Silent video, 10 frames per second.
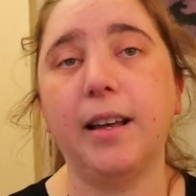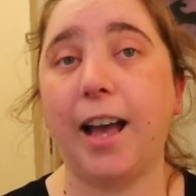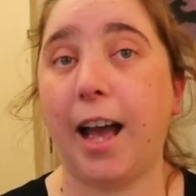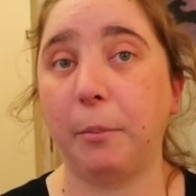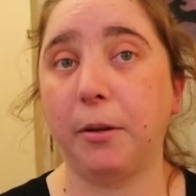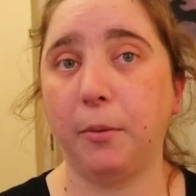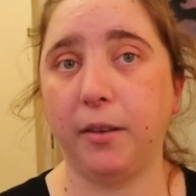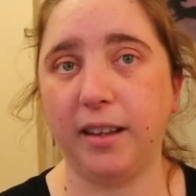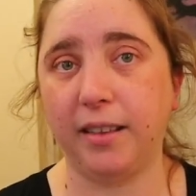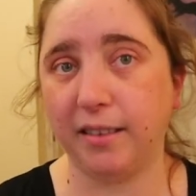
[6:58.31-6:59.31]
happy
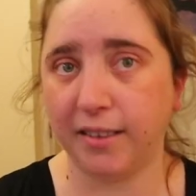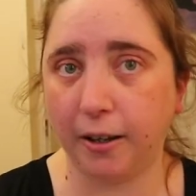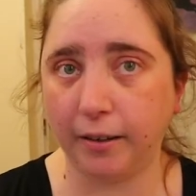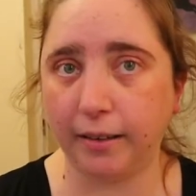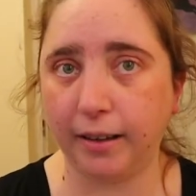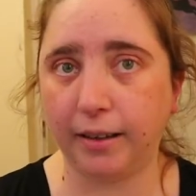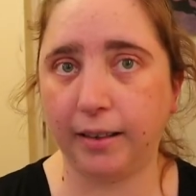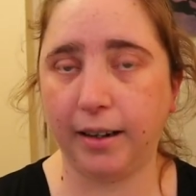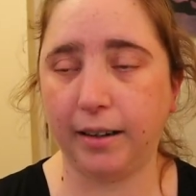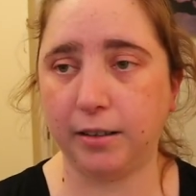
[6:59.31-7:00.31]
with it and the sizing,
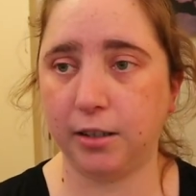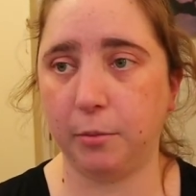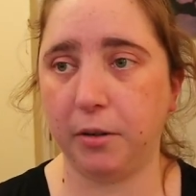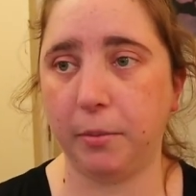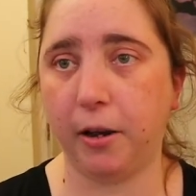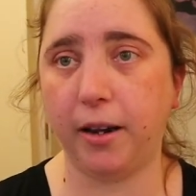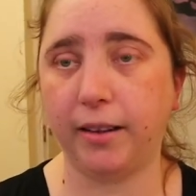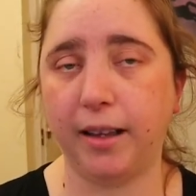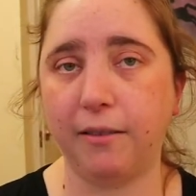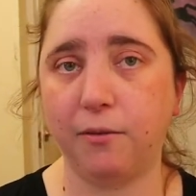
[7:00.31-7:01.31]
and then she'll be buying that